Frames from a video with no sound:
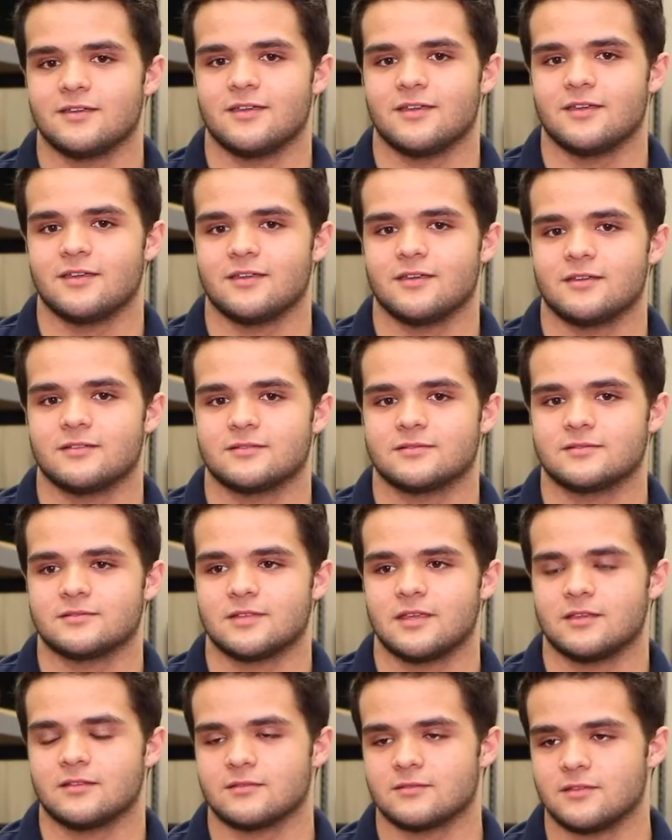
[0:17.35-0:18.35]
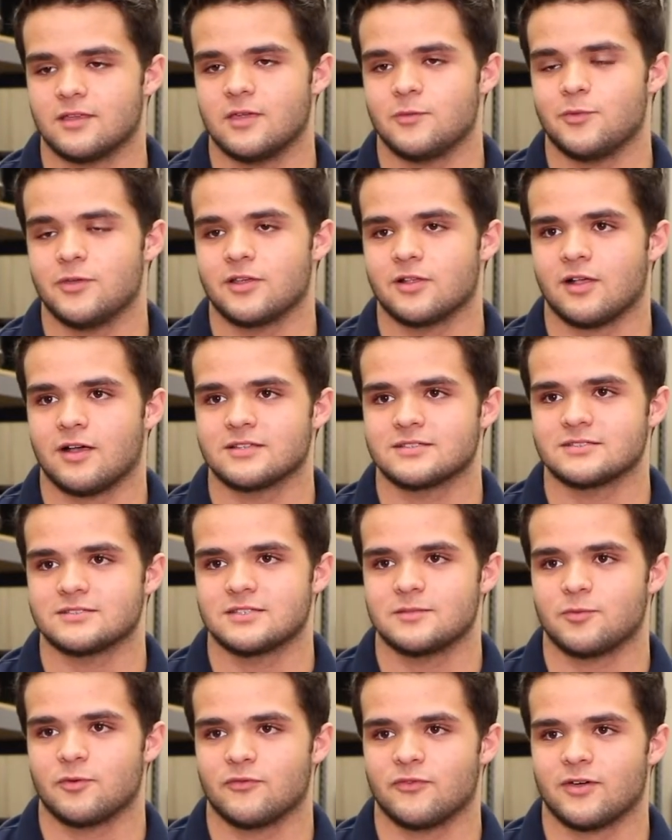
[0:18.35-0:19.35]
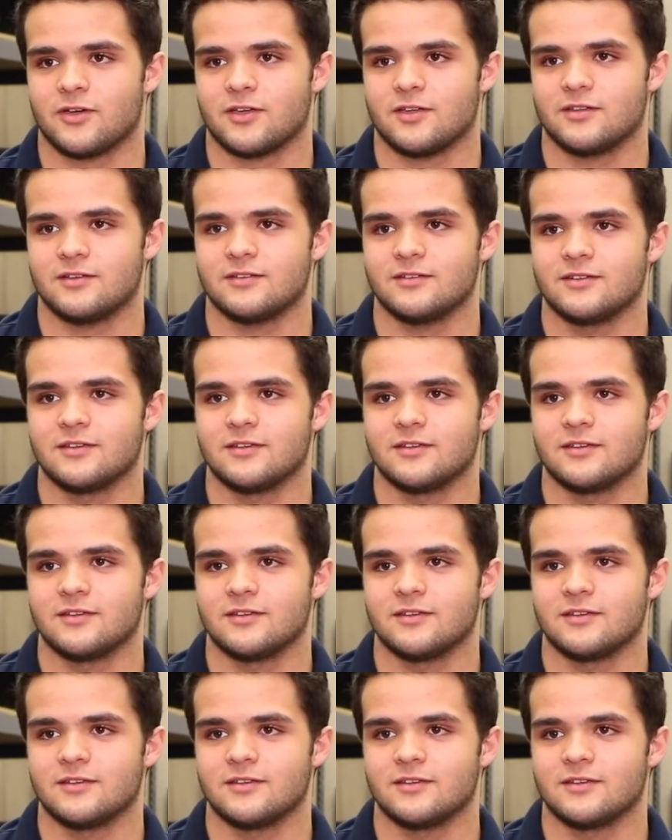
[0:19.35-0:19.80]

uh, take the AP classes they provide.